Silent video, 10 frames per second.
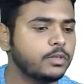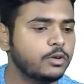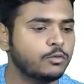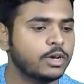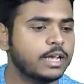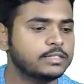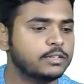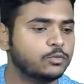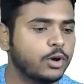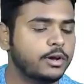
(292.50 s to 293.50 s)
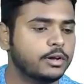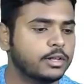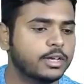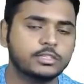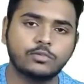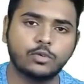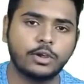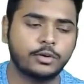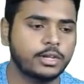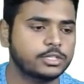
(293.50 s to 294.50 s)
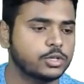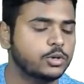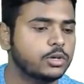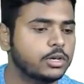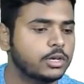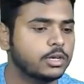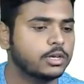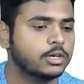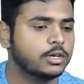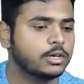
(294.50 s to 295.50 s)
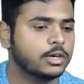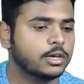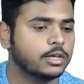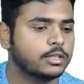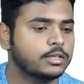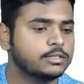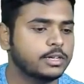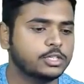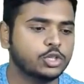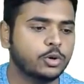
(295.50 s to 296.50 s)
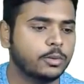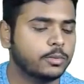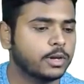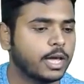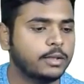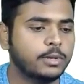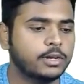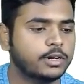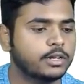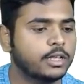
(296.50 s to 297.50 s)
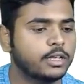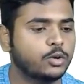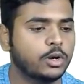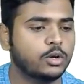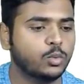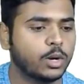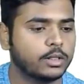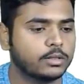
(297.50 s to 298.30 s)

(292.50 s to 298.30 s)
Whereas in case of void ratio, this ratio can be greater than or equal to 1.